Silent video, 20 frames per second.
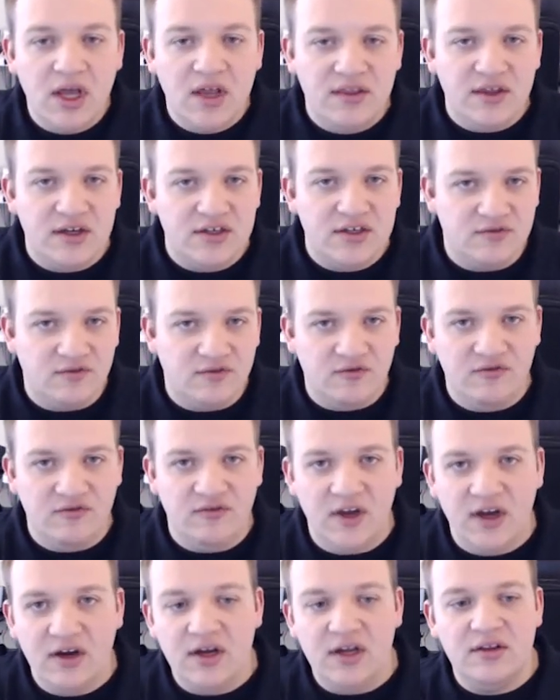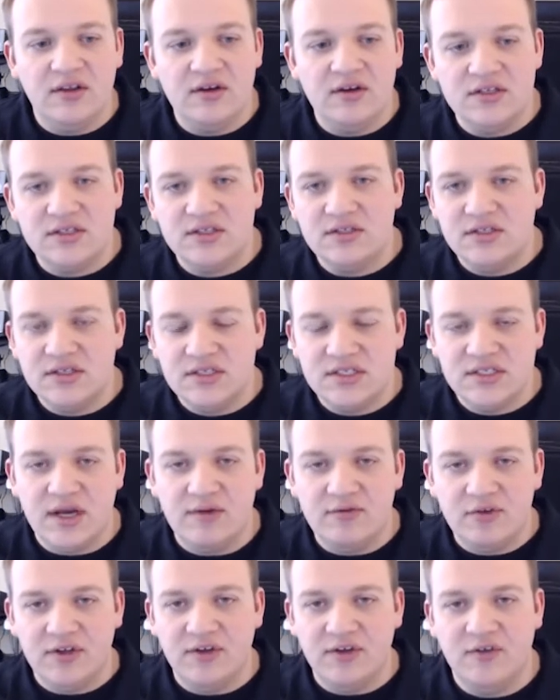There's
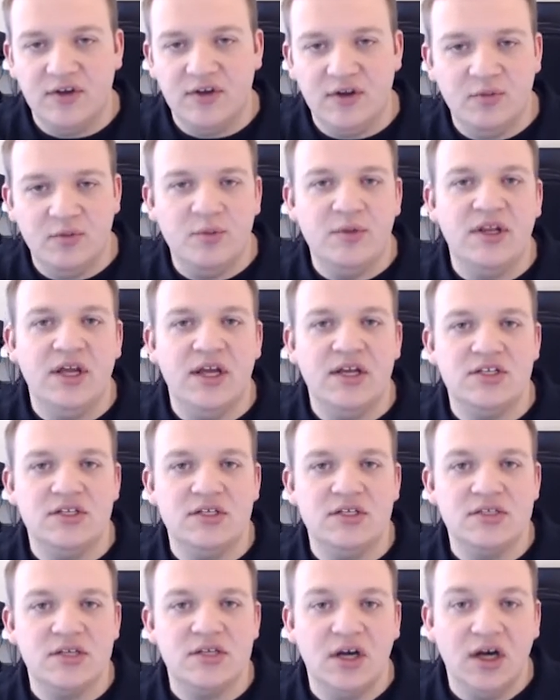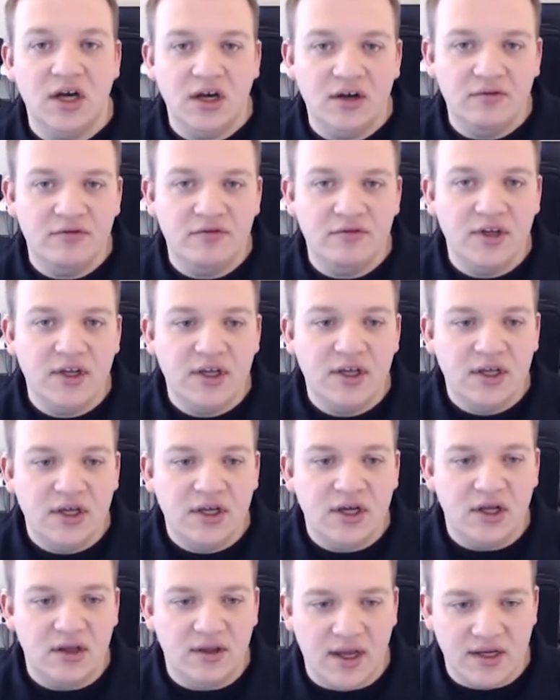several different implementations of
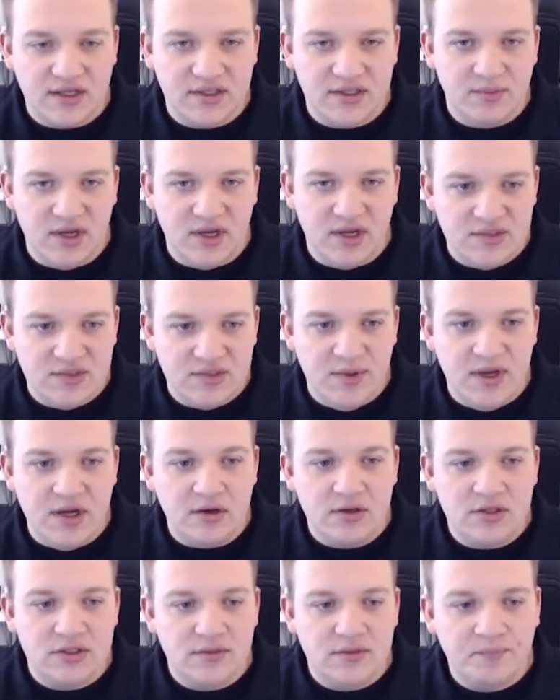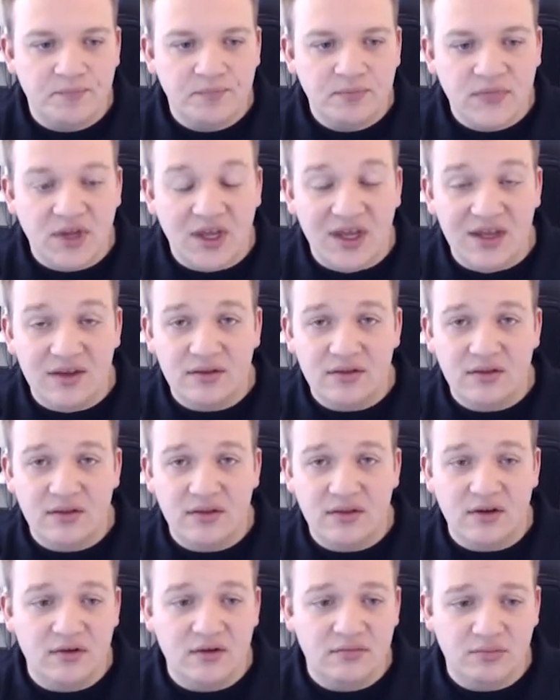Alexa-based speakers, and
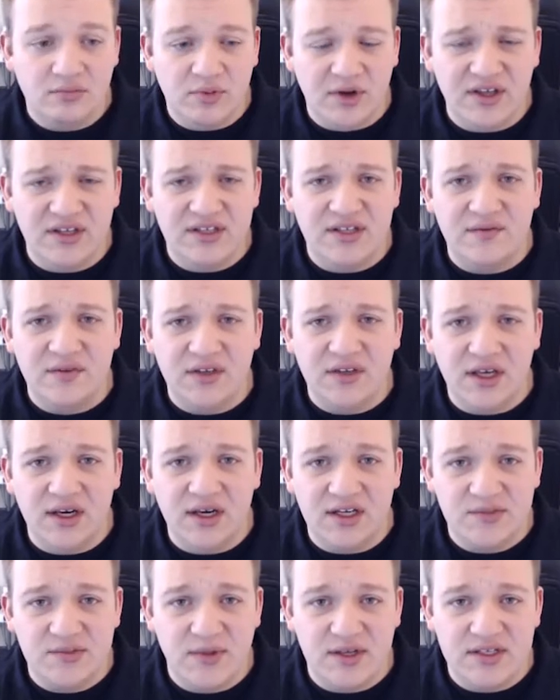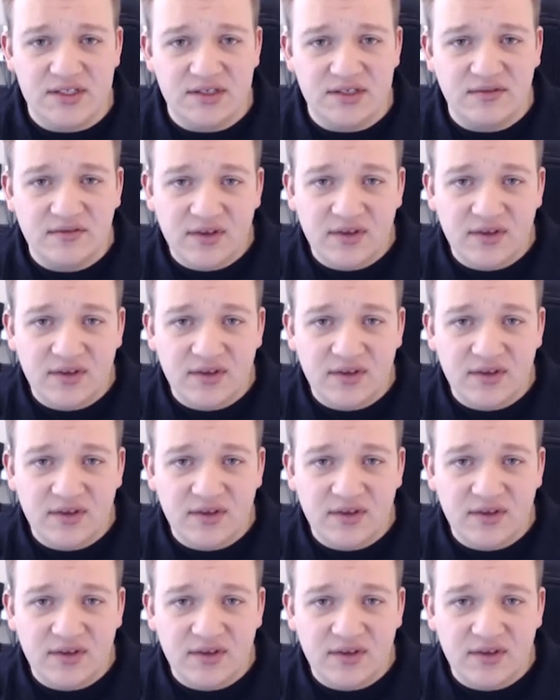they're relatively inexpensive.